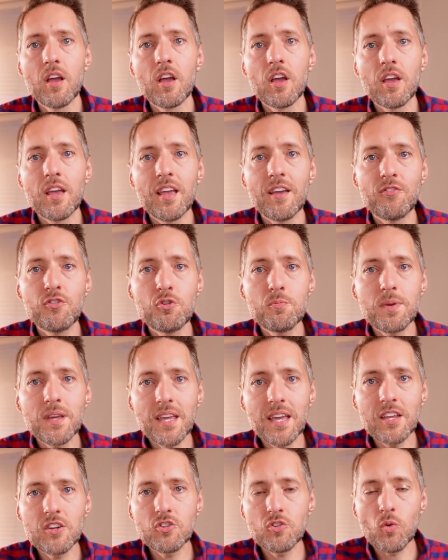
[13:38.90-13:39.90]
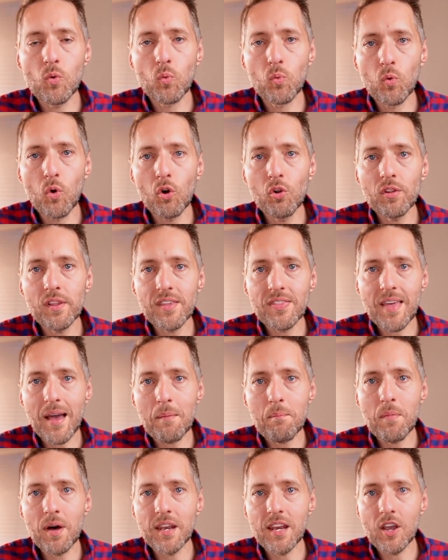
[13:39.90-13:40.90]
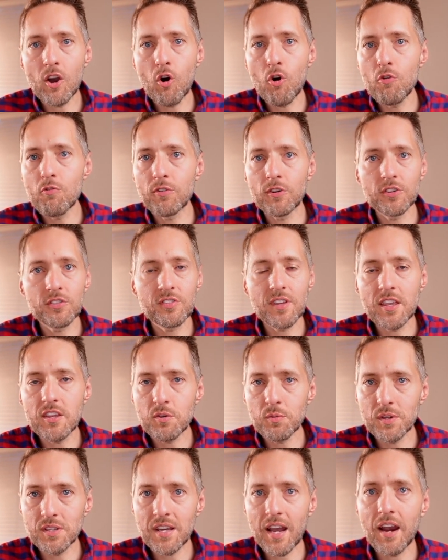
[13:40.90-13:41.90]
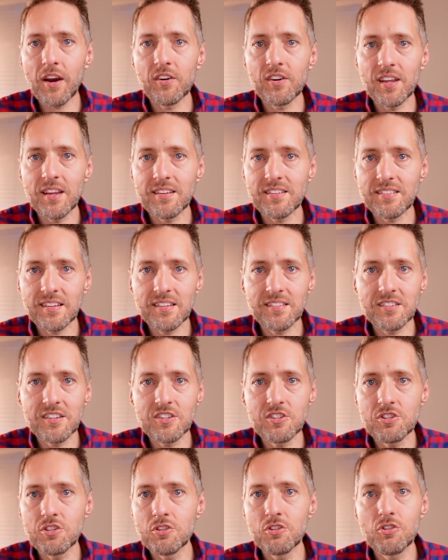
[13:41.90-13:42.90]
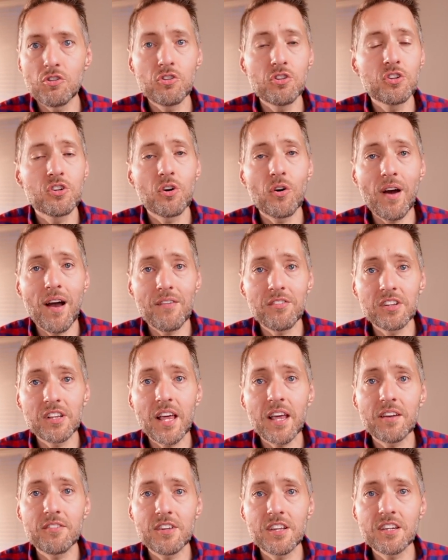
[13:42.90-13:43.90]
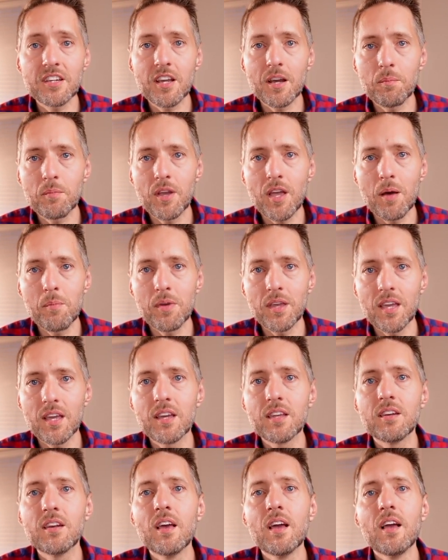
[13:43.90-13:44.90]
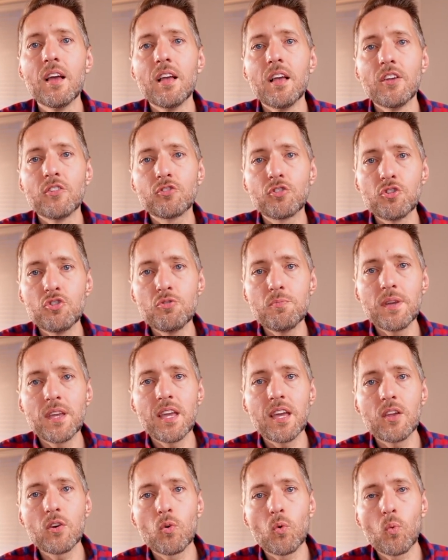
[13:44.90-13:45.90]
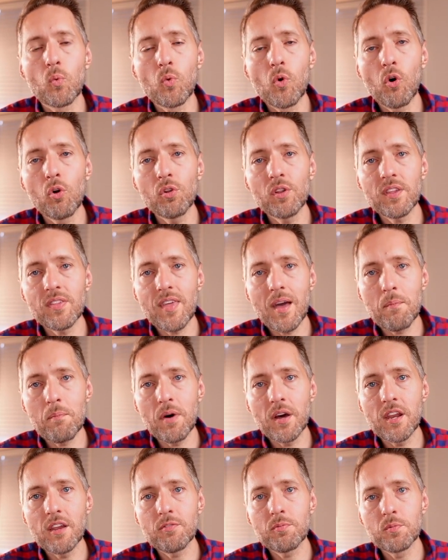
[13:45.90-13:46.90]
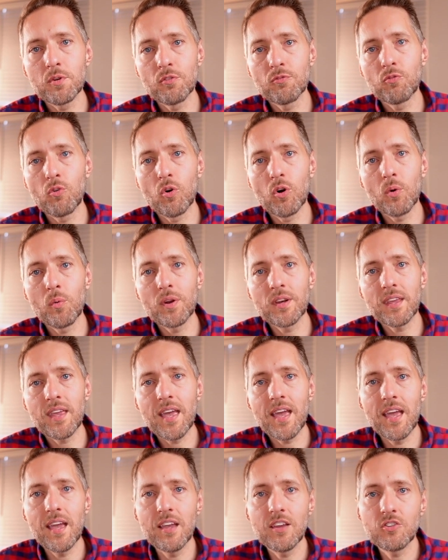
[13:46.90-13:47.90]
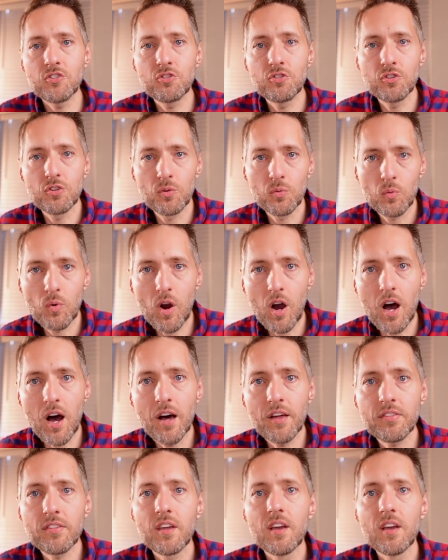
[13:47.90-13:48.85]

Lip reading: if you begin rolling that money over, say you retire at age 62, you don't have a lot of income coming in. So you begin rolling that money from your 401k to your Roth.